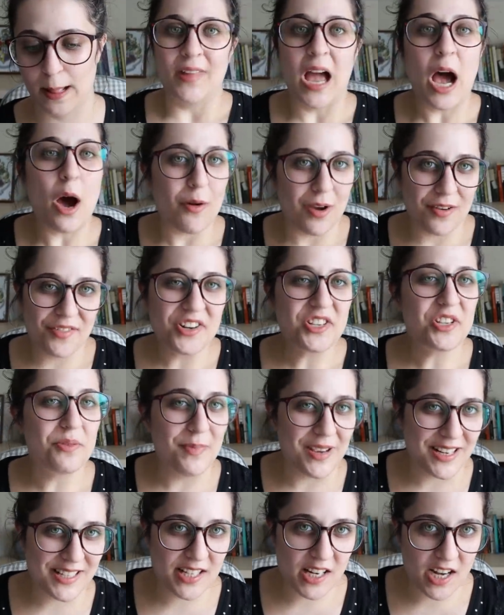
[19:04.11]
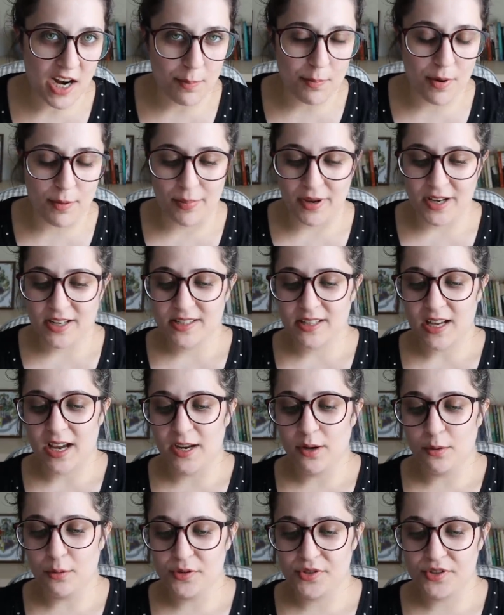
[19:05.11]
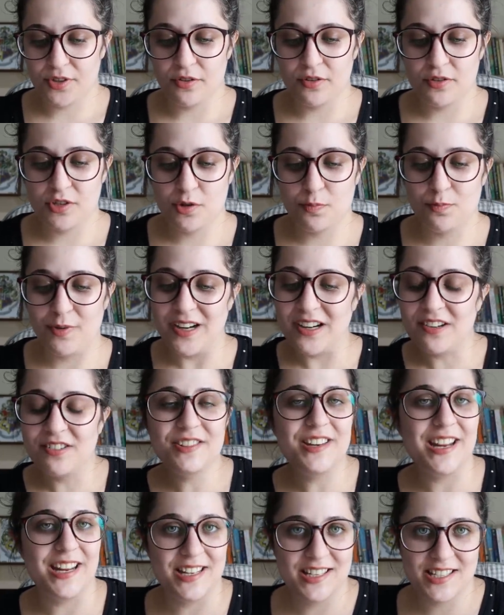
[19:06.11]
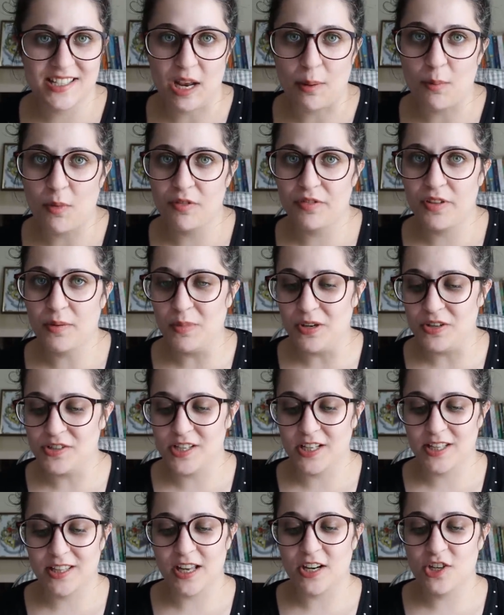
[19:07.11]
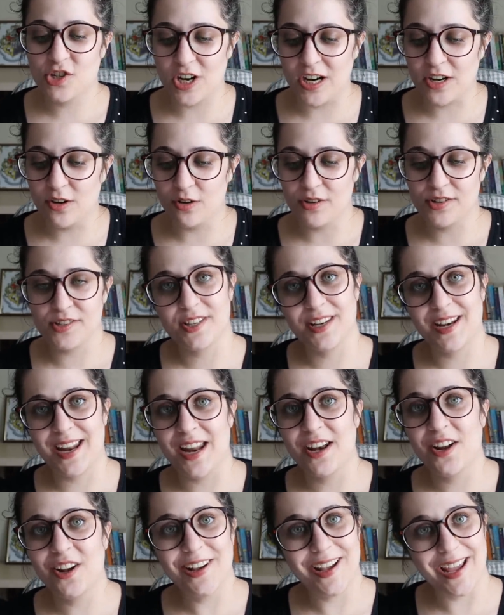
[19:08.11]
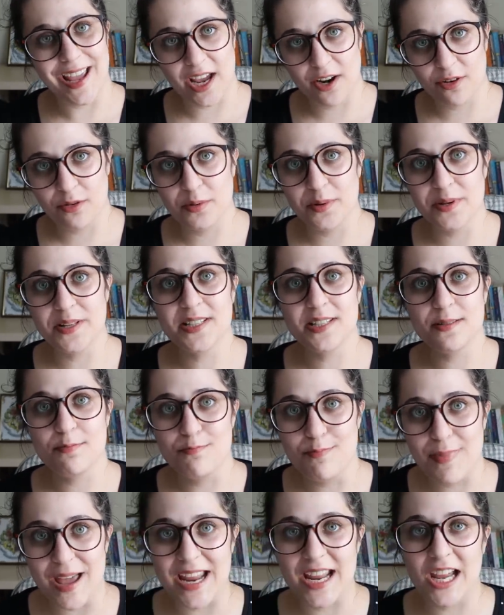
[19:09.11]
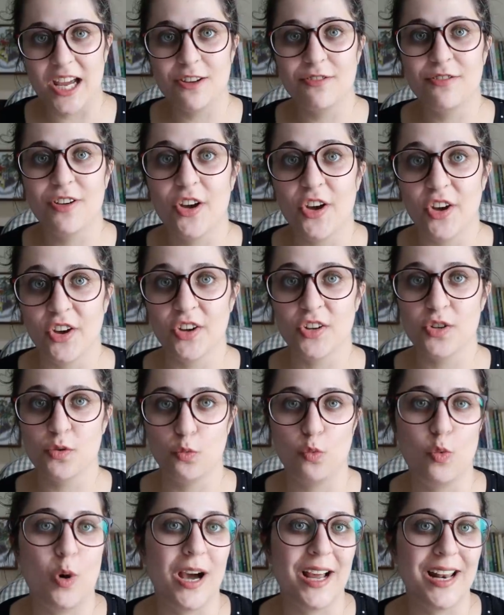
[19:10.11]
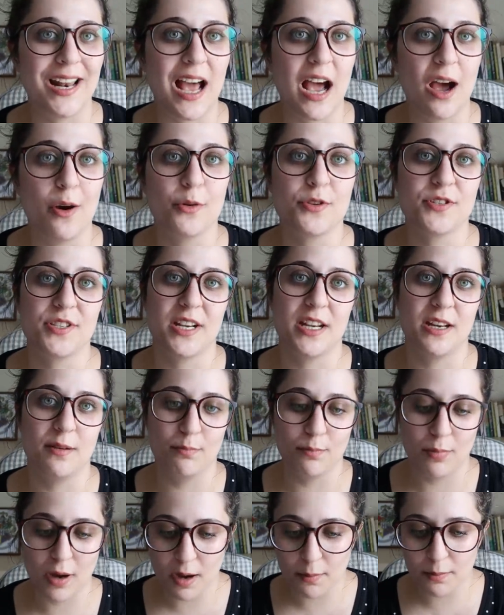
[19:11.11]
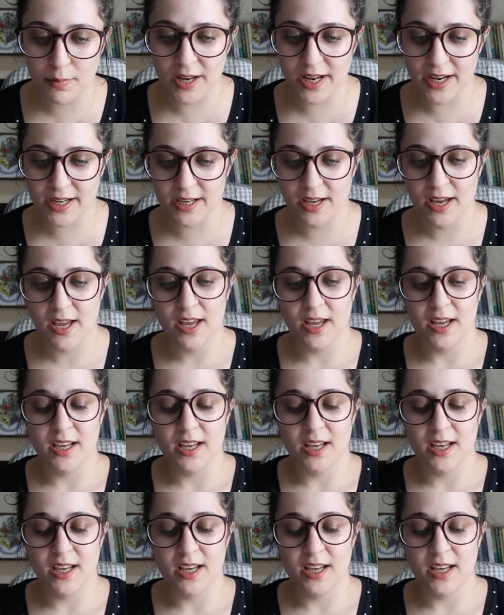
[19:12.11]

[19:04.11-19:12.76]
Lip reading: However, to mix it up a bit, I also sprinkled in some of the music that Jane Austen and her heroines may have heard while out in public,